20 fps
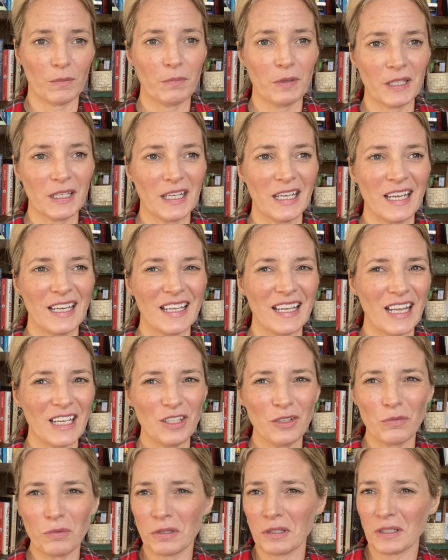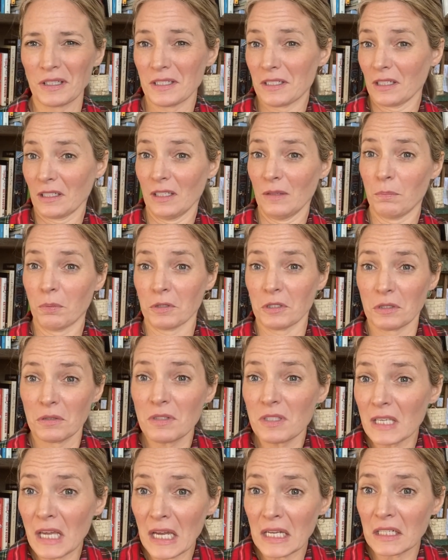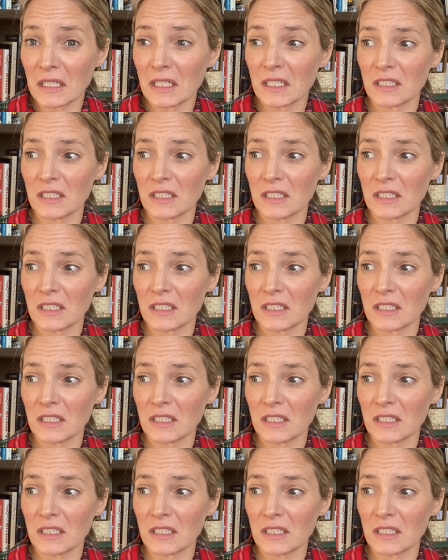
But can you realistically produce that?